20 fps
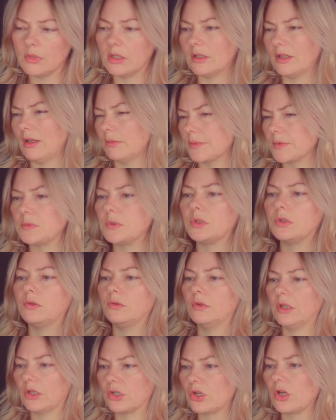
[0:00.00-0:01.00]
It helps me to
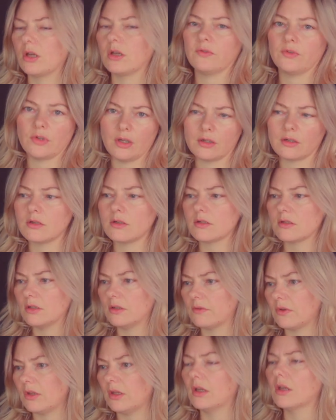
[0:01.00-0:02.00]
like check for errors and
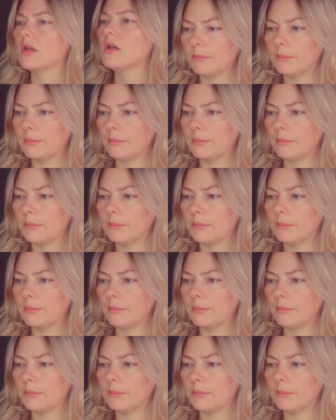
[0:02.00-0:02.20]
everything.